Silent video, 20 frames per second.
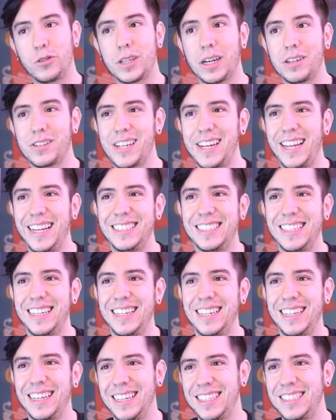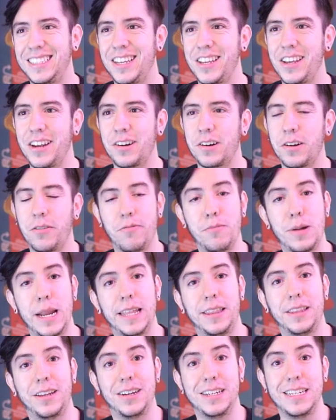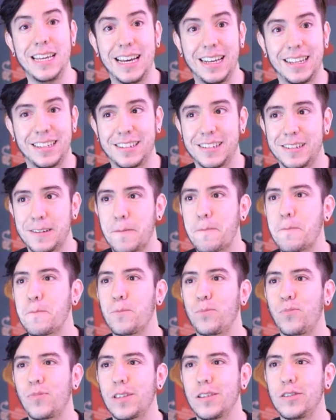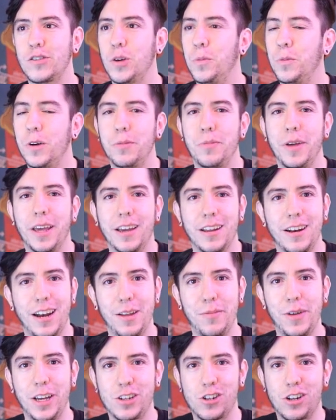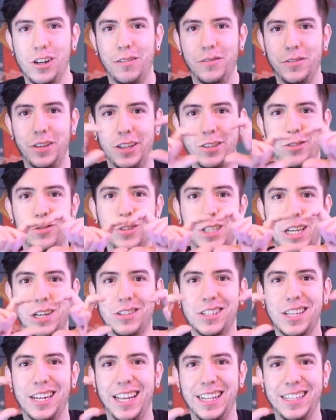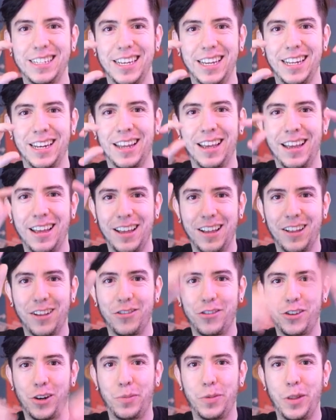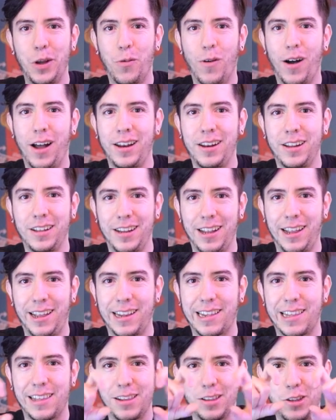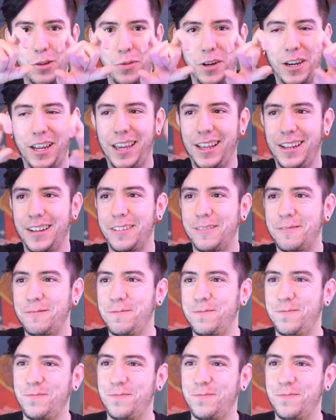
2018 is the year of Blender. Yes. Someone make an animation of the 2018, drop the 1 and then 2.8.